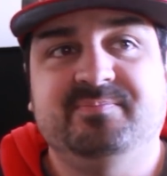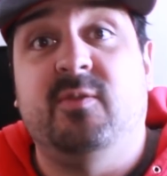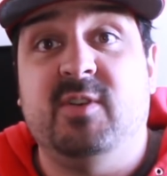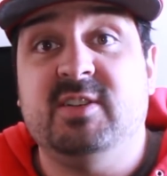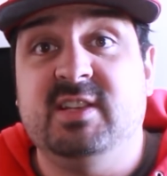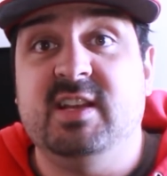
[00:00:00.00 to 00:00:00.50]
So
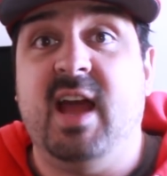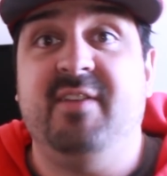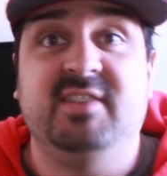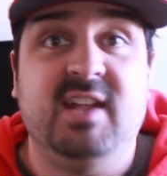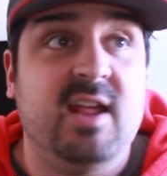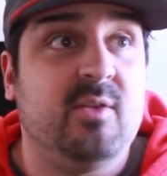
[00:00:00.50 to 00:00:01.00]
first thing I have
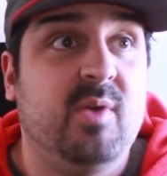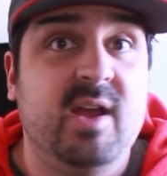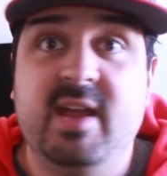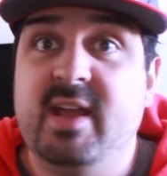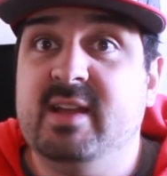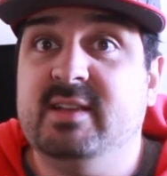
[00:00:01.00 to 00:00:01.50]
to get out of the
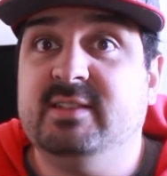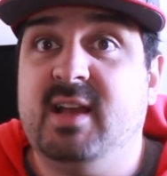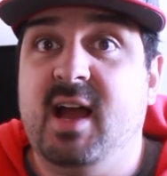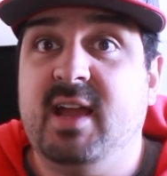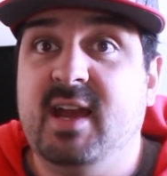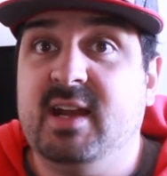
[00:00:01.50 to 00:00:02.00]
way is
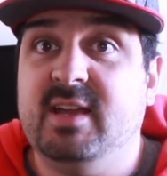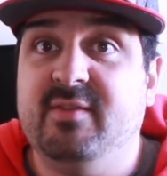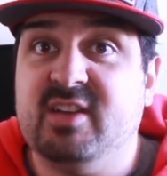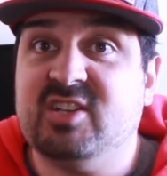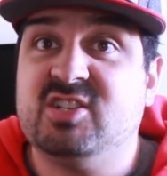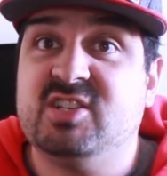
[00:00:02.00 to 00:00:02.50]
I got to give
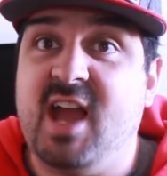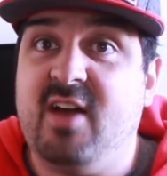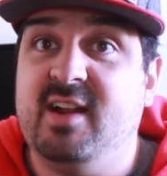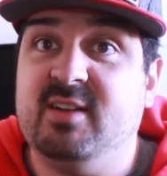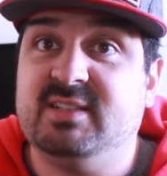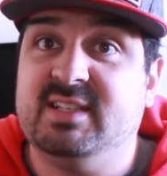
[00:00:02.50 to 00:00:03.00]
a
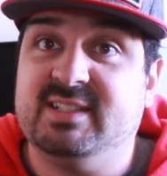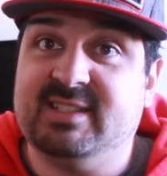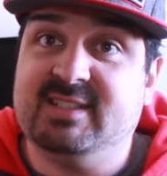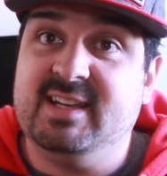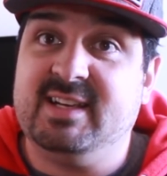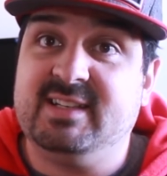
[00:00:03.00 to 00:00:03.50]
shout out to
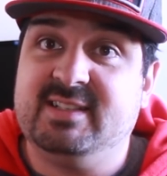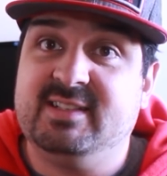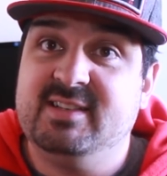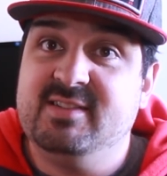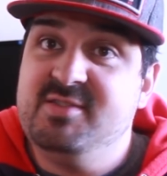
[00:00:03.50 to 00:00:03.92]
Six.